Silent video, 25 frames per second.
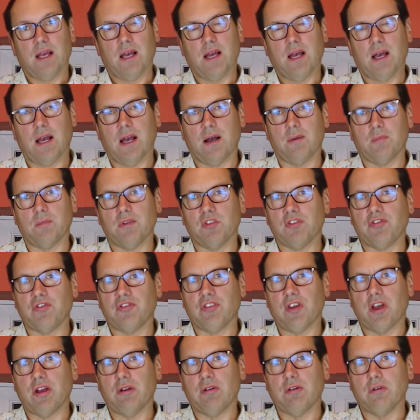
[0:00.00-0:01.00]

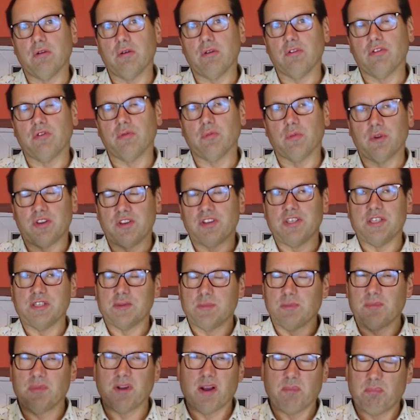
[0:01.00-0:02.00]
which
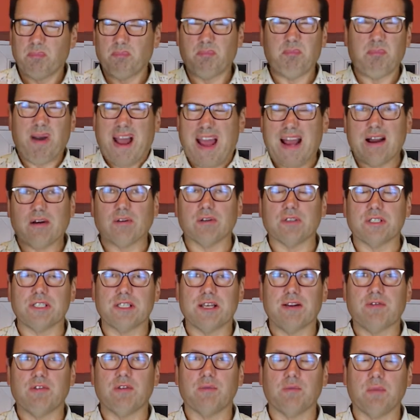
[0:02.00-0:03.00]
is about
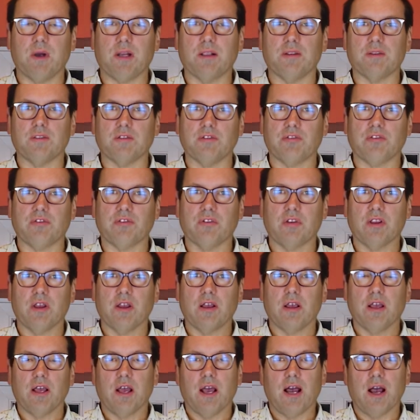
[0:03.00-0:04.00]
7 months.
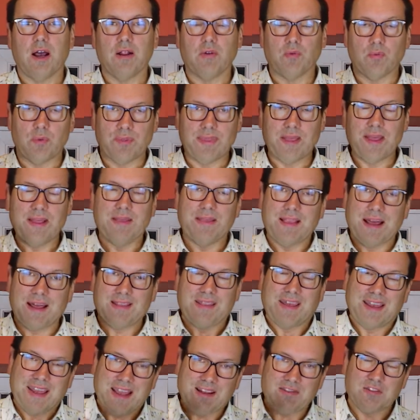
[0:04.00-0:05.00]
And within
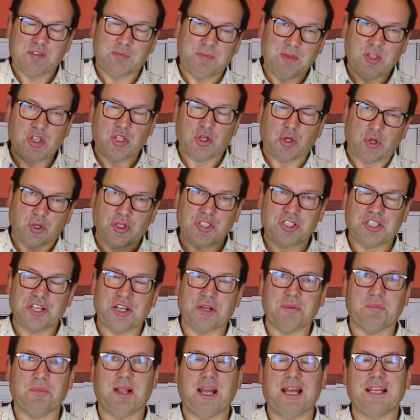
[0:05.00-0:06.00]
that they have to be
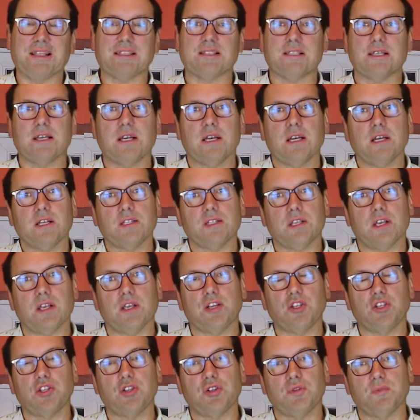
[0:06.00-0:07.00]
short-term lets, so
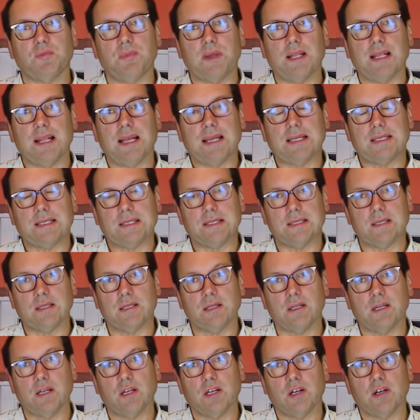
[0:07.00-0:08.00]
they shouldn't be less
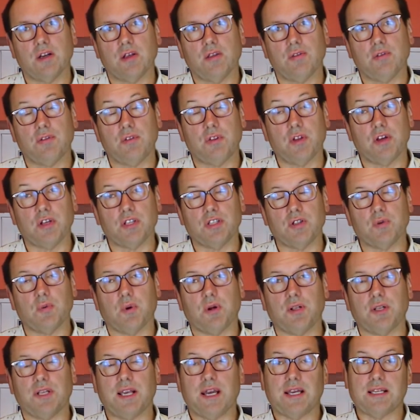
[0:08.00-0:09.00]
than
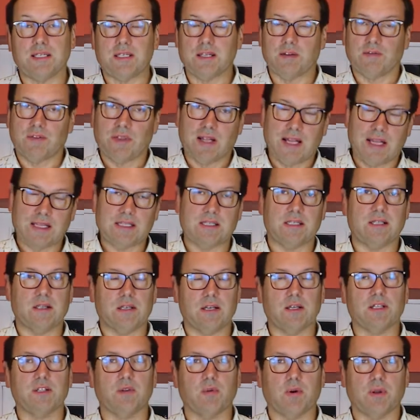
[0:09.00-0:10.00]
31 days. So if they're less than
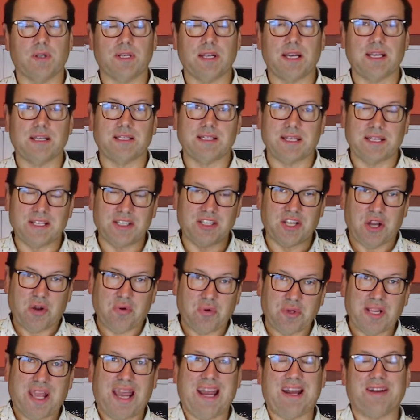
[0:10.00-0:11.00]
31 days, they
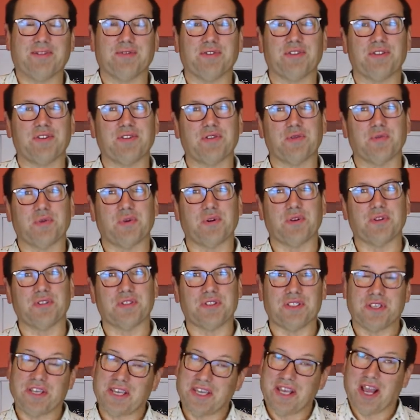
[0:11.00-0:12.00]
don't count
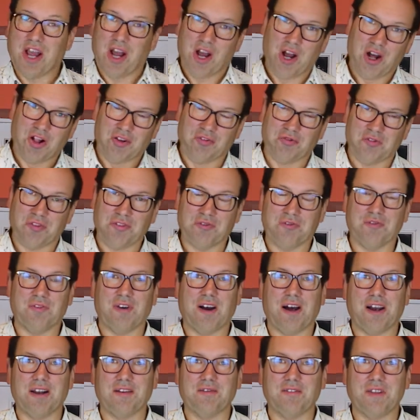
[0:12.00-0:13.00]
towards the
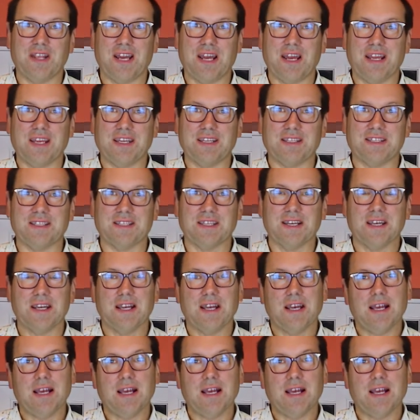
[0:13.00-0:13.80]
105 days,